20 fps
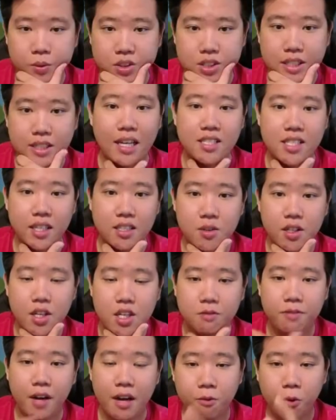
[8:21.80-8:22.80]
just let that seconds run.
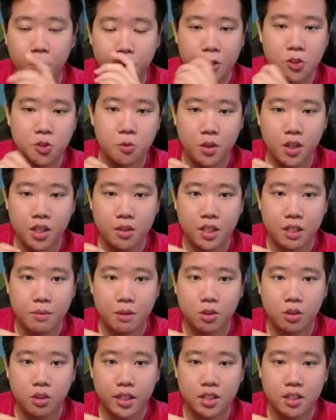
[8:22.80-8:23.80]
5, 4, 3, 2, 1. We're gonna
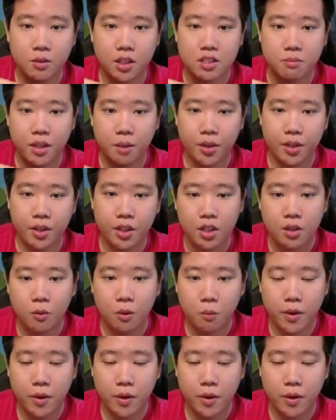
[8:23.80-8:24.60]
be able to collect it. We'll get some help here while